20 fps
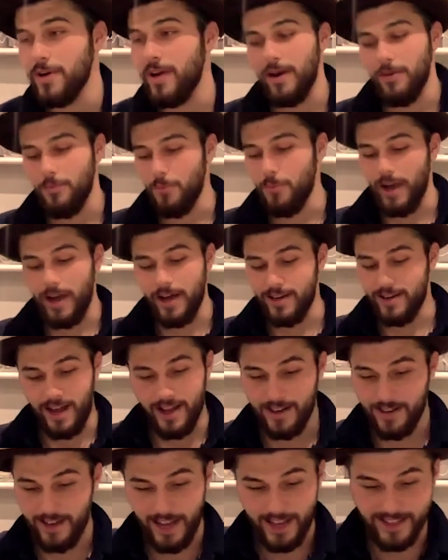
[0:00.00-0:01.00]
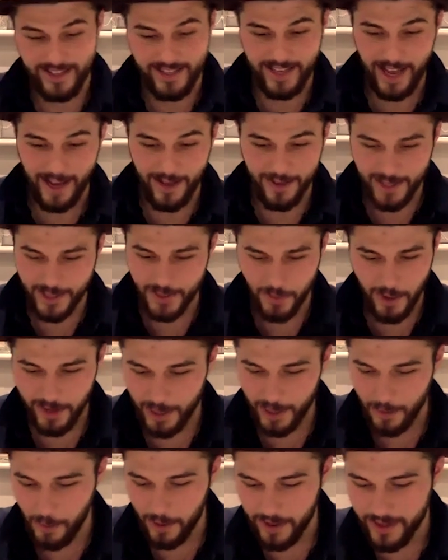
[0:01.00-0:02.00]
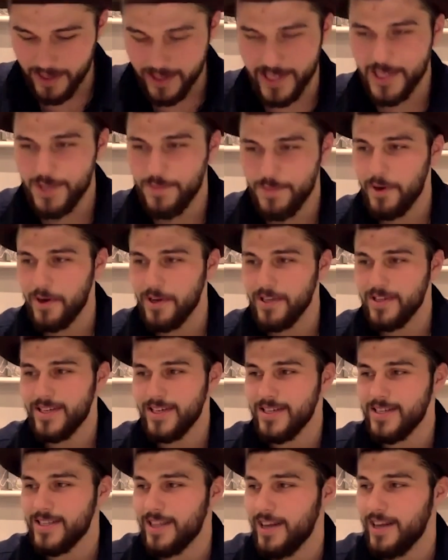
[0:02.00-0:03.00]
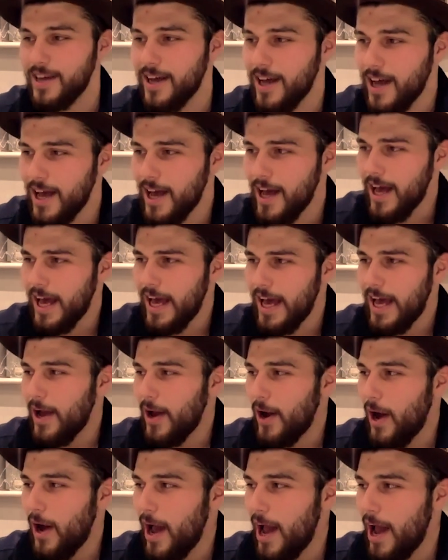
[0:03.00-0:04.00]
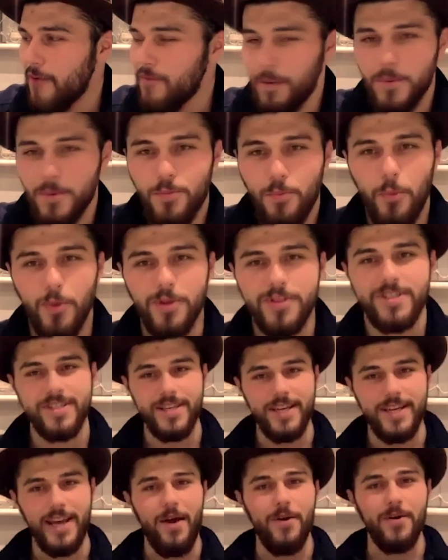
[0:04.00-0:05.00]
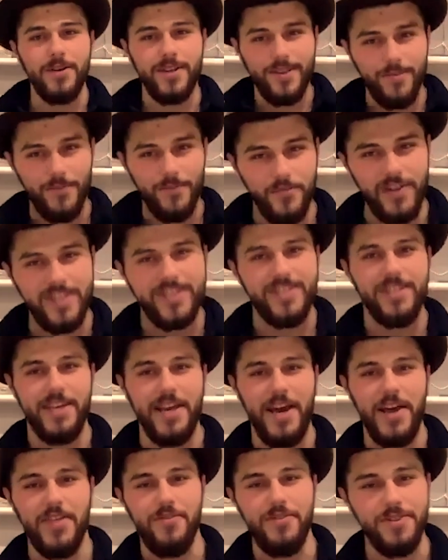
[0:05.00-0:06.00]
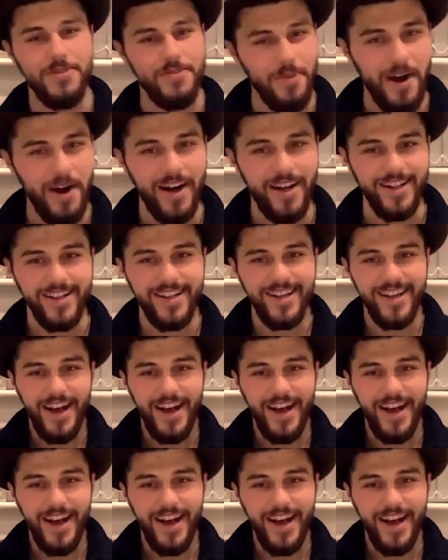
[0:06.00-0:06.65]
No, and it sounds as well like one of these experiences that everyone wants to see how it fits together as well.